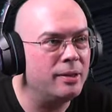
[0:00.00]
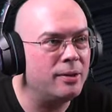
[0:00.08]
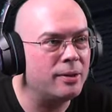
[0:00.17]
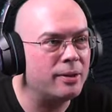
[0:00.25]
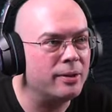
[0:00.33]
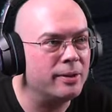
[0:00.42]
are
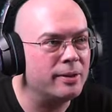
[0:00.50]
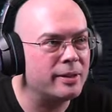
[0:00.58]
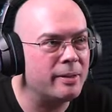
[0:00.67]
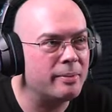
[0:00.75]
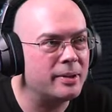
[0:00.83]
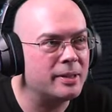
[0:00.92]
not good in this
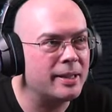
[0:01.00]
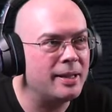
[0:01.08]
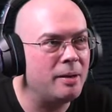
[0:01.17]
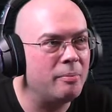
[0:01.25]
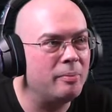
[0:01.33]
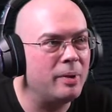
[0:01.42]
game because they
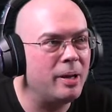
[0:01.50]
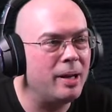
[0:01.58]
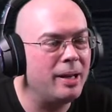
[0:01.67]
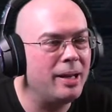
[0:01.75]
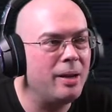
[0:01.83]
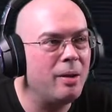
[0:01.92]
come
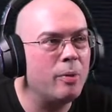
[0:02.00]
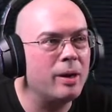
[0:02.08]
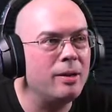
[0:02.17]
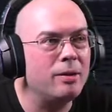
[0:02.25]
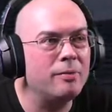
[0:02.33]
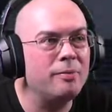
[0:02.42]

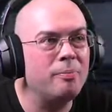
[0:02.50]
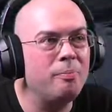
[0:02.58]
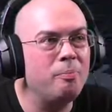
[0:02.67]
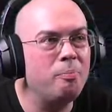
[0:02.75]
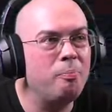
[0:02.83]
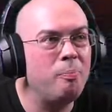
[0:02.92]
with a lot of
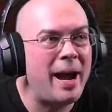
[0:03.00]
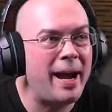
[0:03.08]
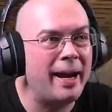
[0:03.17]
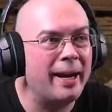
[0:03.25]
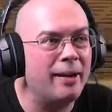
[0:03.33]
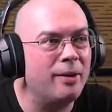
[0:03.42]

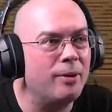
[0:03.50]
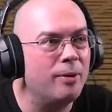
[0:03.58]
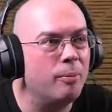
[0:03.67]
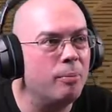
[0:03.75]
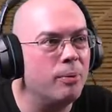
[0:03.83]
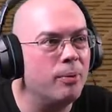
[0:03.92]
bang
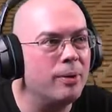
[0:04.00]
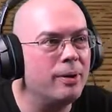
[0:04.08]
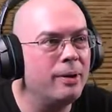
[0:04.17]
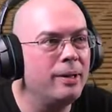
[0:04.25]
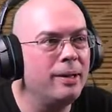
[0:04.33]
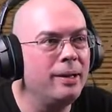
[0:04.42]
on board.